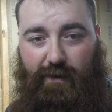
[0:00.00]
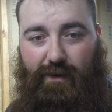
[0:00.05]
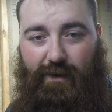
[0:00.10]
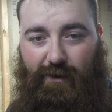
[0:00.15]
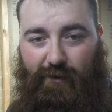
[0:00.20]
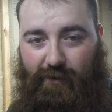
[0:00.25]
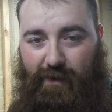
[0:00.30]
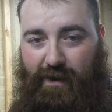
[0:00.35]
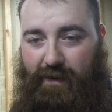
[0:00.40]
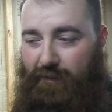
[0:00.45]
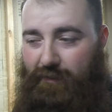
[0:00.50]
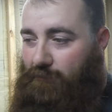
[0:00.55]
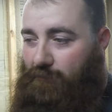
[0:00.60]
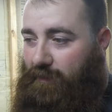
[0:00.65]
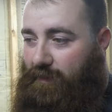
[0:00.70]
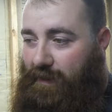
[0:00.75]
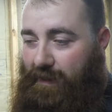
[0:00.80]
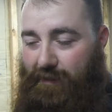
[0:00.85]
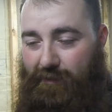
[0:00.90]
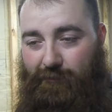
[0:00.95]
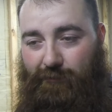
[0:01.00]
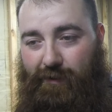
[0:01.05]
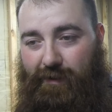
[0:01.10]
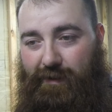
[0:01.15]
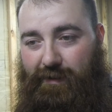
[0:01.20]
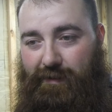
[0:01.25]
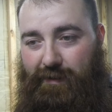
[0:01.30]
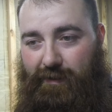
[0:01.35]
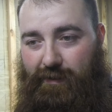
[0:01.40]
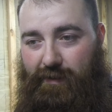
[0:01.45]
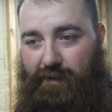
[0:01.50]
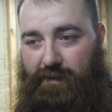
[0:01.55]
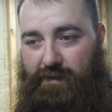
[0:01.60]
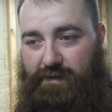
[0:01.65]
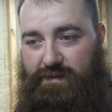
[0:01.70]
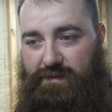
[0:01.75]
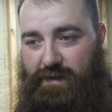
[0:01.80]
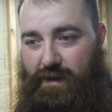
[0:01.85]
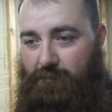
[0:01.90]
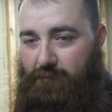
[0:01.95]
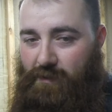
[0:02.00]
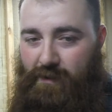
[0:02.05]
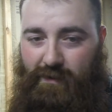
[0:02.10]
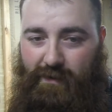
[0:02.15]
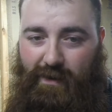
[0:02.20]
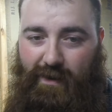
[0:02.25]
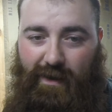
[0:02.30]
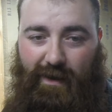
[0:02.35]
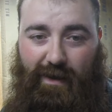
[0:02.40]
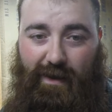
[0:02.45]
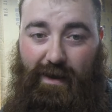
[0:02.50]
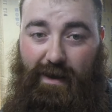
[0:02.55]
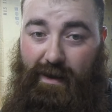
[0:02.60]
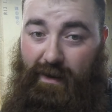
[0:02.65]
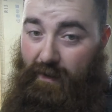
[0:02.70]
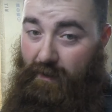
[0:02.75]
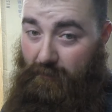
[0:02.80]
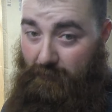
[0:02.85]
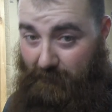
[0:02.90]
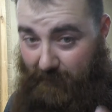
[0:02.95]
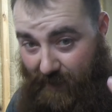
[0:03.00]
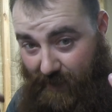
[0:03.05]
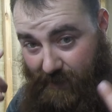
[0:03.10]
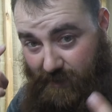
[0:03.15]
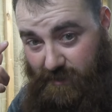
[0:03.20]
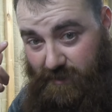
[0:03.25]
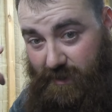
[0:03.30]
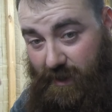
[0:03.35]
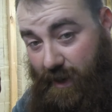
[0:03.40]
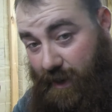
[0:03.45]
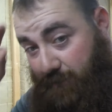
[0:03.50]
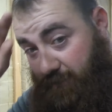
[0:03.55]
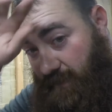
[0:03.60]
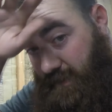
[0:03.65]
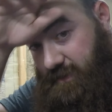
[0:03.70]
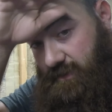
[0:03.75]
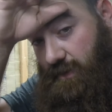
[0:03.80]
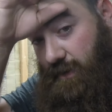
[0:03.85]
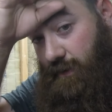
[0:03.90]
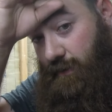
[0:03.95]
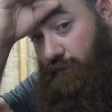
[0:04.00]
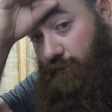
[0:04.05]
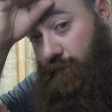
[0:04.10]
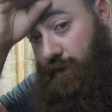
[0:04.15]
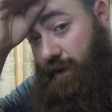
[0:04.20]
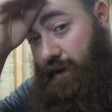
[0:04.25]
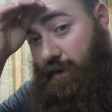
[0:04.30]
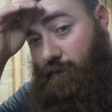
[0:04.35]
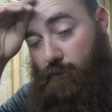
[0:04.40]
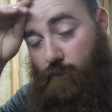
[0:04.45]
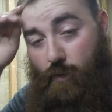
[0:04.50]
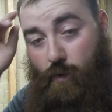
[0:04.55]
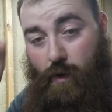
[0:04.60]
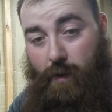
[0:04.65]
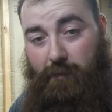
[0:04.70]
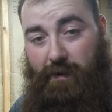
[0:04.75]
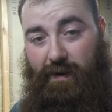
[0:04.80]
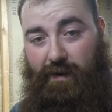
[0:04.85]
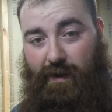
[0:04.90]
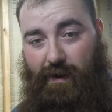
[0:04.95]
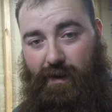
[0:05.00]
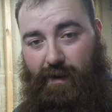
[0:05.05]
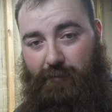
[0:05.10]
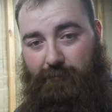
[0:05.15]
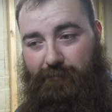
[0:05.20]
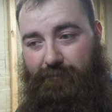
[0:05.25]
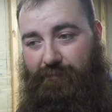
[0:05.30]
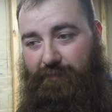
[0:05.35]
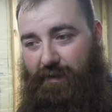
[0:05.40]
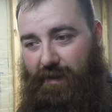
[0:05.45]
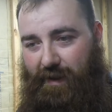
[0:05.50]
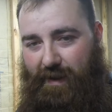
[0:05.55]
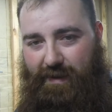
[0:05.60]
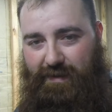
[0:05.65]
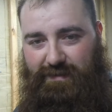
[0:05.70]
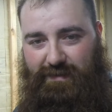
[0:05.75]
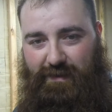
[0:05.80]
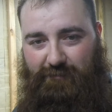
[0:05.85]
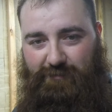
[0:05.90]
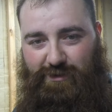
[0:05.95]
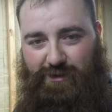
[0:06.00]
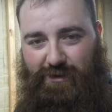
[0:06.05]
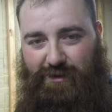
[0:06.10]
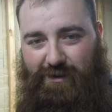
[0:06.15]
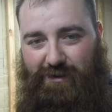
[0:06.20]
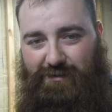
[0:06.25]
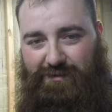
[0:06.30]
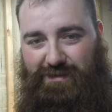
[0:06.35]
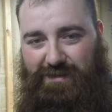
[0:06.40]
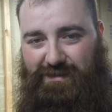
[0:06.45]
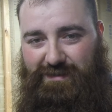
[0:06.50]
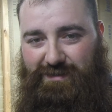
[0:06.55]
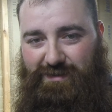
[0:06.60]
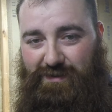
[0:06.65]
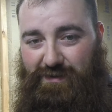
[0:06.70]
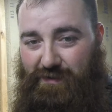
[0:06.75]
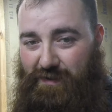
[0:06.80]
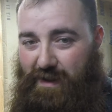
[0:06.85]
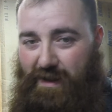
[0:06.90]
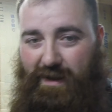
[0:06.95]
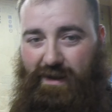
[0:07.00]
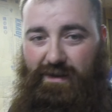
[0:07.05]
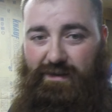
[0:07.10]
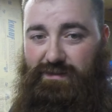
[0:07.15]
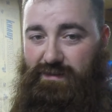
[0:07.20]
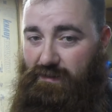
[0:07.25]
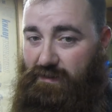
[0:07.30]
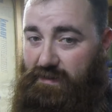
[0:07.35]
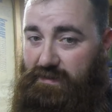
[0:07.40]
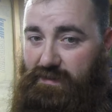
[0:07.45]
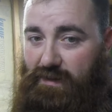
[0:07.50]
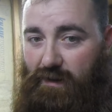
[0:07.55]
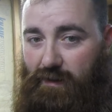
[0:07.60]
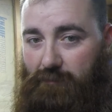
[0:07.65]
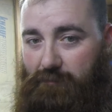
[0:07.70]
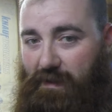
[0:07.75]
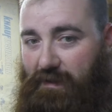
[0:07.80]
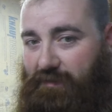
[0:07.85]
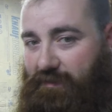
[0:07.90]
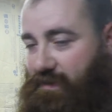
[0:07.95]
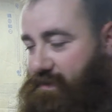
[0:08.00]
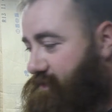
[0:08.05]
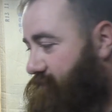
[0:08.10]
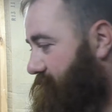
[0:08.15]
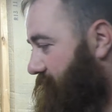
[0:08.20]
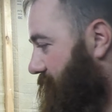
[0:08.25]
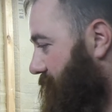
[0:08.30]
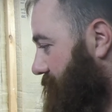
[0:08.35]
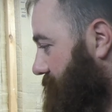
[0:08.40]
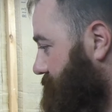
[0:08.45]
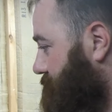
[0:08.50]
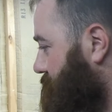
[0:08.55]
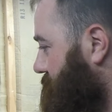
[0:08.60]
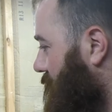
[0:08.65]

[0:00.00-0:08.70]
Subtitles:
Alright, we're getting ready to hit summer and my shop is already warming up, as I'm sure yours is too. So let's talk about this fan.